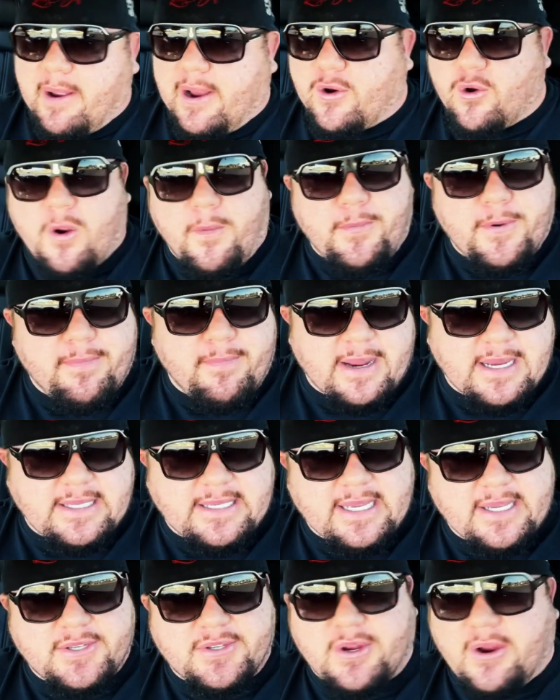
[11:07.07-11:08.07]
I grew up with my
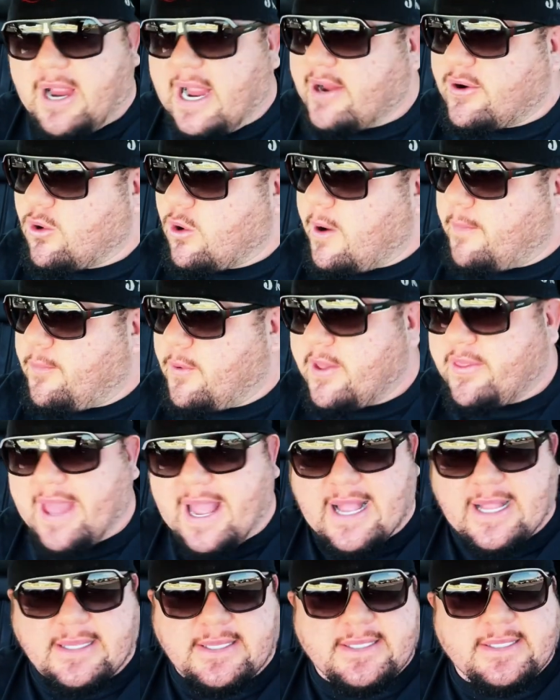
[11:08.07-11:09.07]
sister. I grew up with
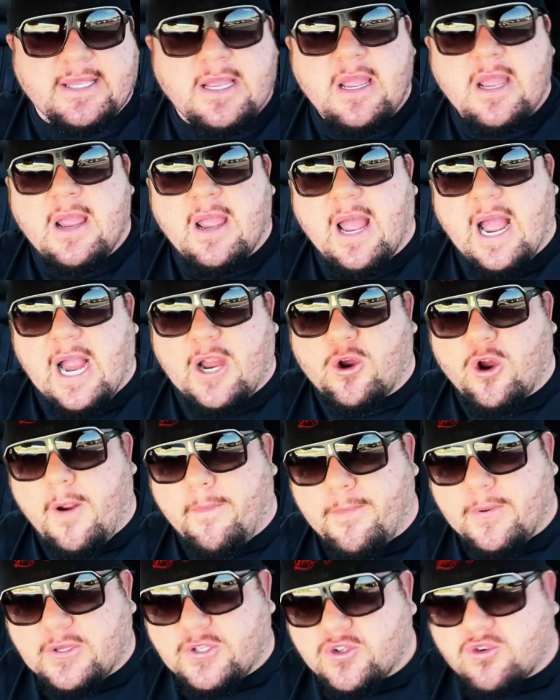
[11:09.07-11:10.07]
aunts. I grew
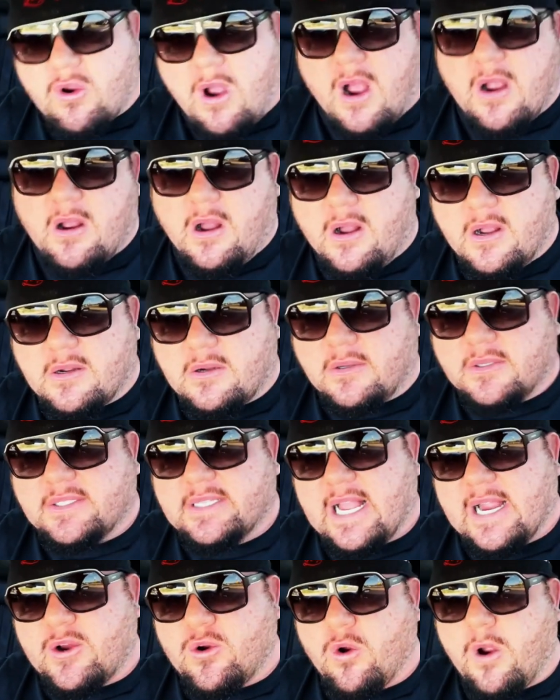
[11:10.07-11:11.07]
up with strong
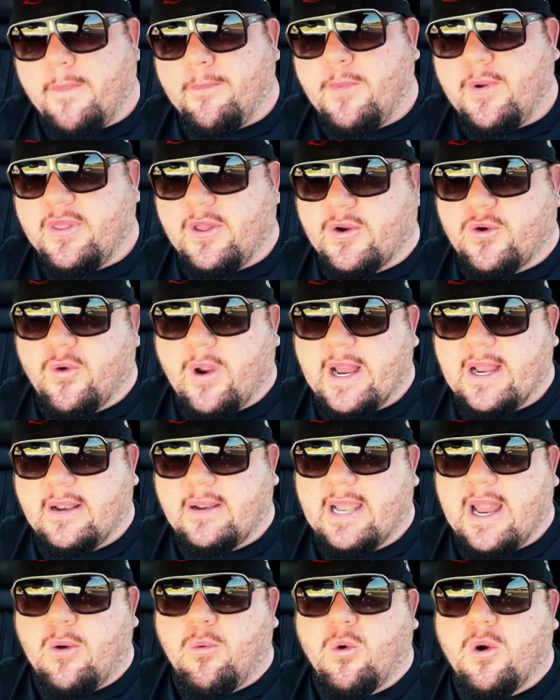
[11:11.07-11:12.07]
uncles. I grew up with a great
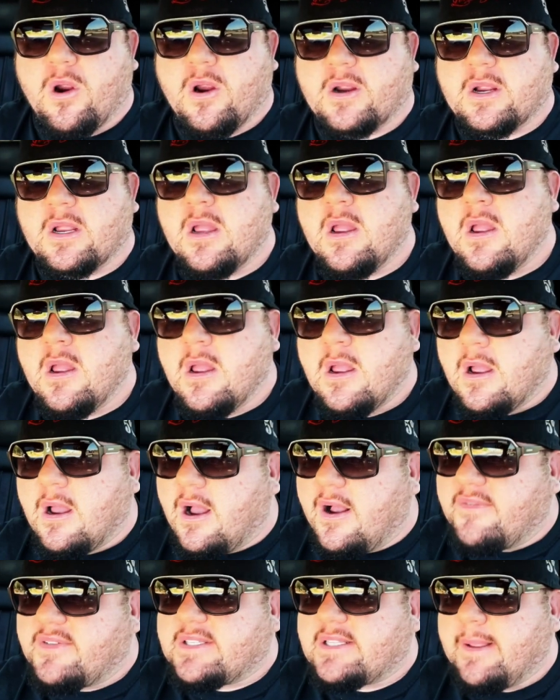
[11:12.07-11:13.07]
network
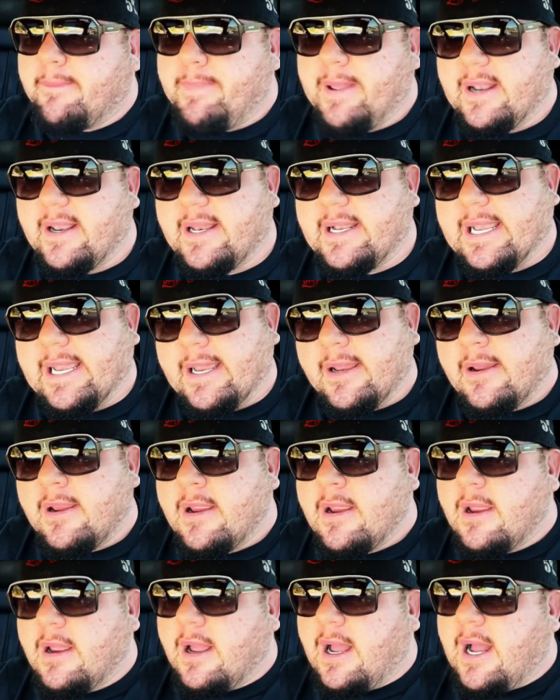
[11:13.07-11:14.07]
of stability.
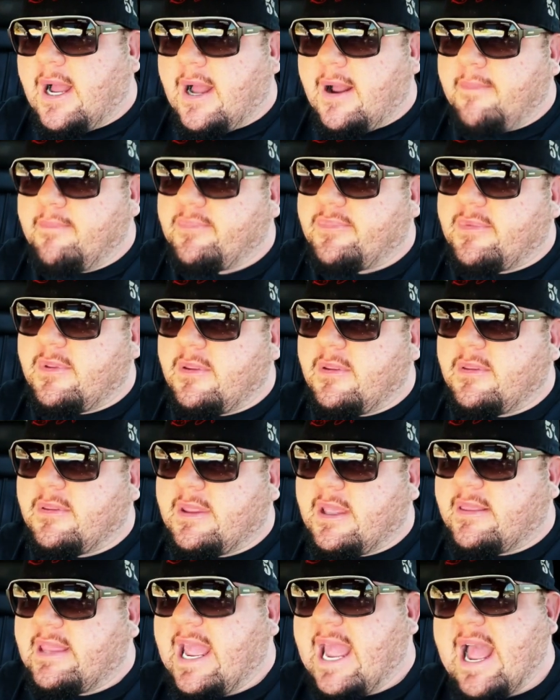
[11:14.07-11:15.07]

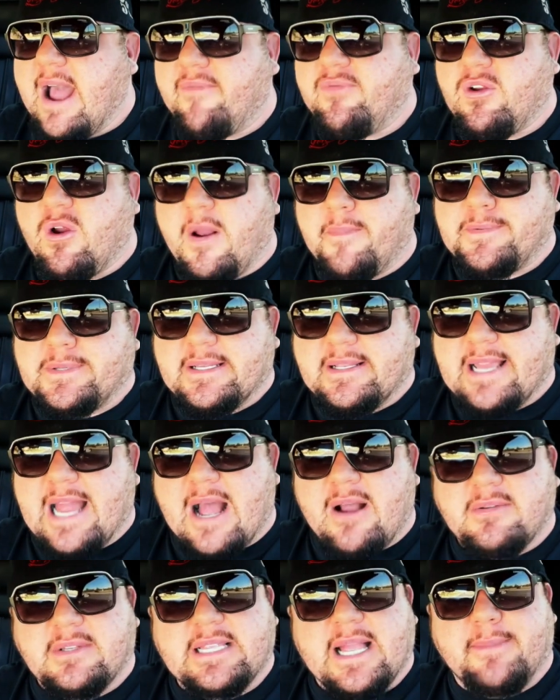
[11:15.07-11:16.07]
Did they have their ups and
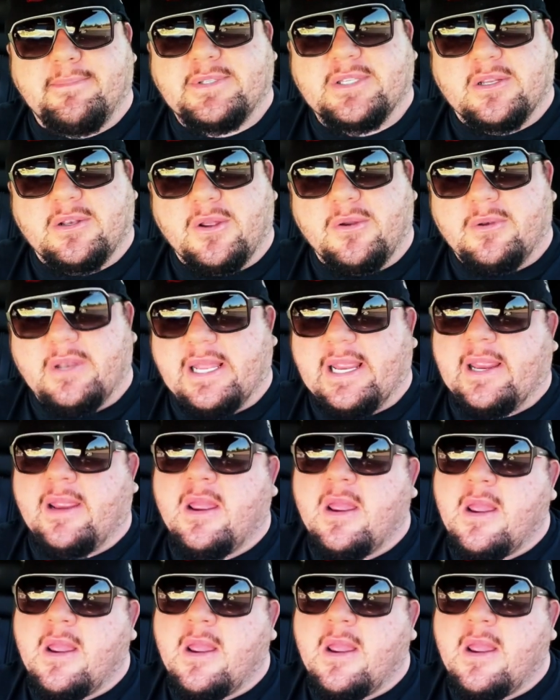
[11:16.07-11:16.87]
downs? Absolutely.